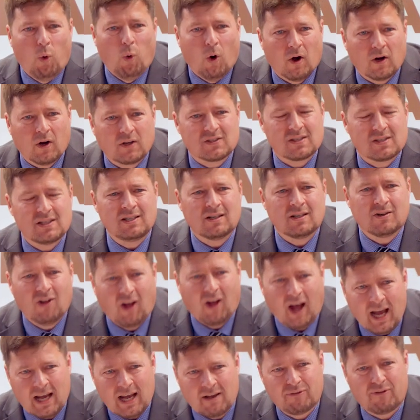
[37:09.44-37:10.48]
works in your
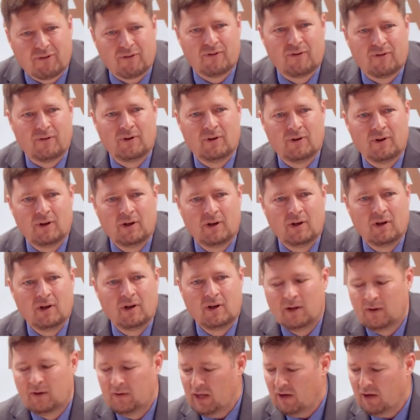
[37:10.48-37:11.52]
life
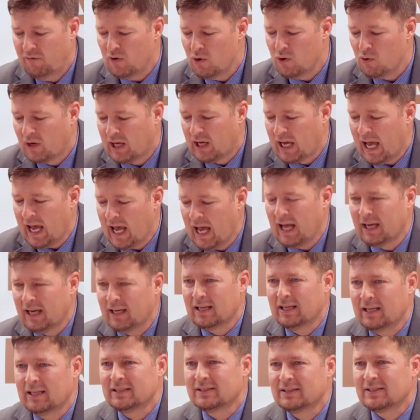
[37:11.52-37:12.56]
if you can't
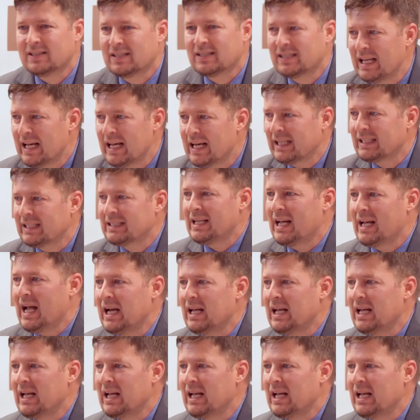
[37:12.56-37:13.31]
stick to